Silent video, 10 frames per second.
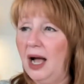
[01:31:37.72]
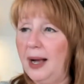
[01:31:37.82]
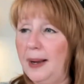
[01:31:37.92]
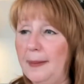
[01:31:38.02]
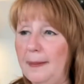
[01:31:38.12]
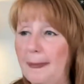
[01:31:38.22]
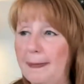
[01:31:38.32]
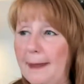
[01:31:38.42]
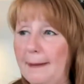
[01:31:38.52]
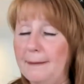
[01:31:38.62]
Um,
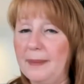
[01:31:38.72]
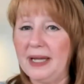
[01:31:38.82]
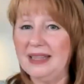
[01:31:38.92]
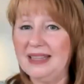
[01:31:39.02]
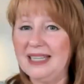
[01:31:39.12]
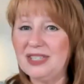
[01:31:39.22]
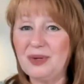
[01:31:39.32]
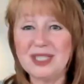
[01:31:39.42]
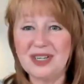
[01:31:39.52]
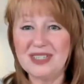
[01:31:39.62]
but this
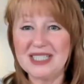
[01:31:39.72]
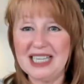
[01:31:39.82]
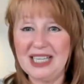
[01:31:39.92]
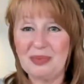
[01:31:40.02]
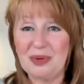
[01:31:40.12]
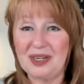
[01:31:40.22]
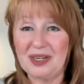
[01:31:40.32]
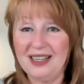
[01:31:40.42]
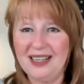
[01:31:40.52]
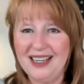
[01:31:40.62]
full service
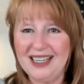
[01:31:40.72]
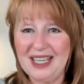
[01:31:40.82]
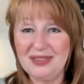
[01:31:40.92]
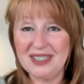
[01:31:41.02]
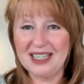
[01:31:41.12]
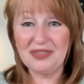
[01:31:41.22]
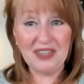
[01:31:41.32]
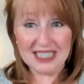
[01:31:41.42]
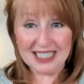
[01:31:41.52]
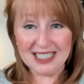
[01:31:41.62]
leaderboard gives us
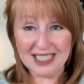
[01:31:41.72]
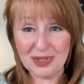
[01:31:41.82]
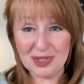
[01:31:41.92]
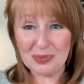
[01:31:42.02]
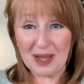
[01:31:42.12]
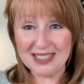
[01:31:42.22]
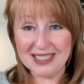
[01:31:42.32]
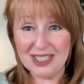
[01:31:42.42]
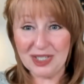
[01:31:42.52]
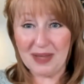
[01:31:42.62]
50 additional
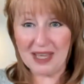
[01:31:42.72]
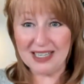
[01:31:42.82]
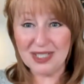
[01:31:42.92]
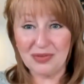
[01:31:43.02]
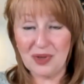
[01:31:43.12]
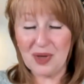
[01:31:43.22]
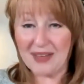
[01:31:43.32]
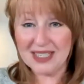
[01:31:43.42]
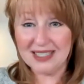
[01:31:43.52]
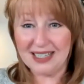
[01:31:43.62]
spots to Jamaica. So if you
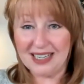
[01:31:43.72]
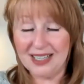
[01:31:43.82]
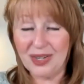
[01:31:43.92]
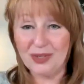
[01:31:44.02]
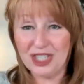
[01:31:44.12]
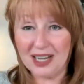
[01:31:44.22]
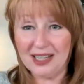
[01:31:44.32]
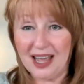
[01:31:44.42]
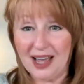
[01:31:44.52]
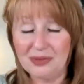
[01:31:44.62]
haven't seen it, go check
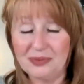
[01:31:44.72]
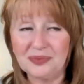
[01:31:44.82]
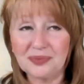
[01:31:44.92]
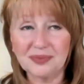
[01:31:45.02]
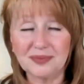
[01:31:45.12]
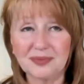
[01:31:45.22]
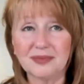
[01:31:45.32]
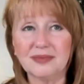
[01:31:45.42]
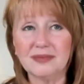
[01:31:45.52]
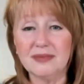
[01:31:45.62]
it out.
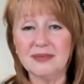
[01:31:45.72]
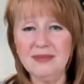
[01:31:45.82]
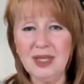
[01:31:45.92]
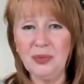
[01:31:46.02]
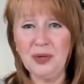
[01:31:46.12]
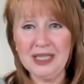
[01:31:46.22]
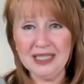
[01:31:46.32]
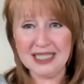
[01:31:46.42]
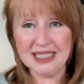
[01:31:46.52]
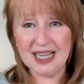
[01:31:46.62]
Read
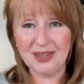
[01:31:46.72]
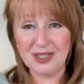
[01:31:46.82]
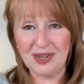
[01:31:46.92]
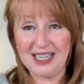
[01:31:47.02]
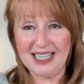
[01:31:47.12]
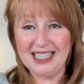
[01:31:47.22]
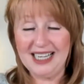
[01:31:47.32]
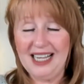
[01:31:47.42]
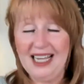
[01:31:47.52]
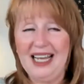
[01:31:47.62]
the details on it.
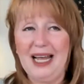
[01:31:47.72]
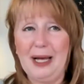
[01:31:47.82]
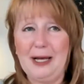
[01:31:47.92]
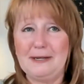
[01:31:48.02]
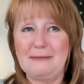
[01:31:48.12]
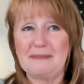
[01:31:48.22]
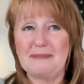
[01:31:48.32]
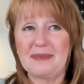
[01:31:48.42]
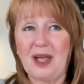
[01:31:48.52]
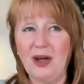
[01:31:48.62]

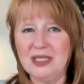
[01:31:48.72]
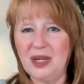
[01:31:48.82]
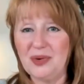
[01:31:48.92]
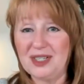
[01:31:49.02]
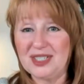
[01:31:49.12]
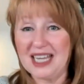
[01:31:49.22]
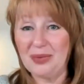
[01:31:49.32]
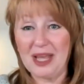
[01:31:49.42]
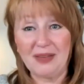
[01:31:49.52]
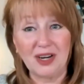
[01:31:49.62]
Um, also, understand
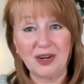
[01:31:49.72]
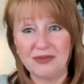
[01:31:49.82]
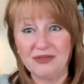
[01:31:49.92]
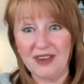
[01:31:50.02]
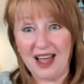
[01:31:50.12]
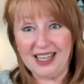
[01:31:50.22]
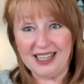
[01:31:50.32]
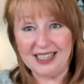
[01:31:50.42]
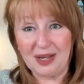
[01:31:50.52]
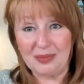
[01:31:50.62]
we have a fly
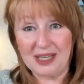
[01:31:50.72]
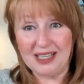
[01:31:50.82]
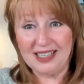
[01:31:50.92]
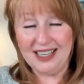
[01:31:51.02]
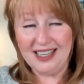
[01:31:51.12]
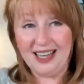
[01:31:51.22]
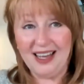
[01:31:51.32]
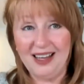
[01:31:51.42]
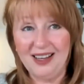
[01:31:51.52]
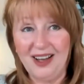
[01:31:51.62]
in coming
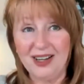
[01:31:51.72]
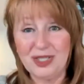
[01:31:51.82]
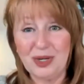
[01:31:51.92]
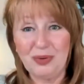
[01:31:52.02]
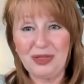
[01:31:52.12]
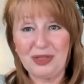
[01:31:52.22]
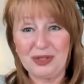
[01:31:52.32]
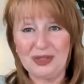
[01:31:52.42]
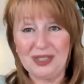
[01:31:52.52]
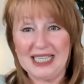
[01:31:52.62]
uh, October
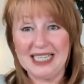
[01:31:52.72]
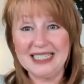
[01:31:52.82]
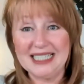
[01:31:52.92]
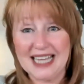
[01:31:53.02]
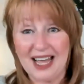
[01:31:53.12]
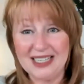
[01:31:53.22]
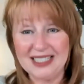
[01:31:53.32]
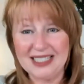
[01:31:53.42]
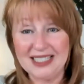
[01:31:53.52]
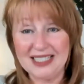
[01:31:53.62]
3rd in Dallas.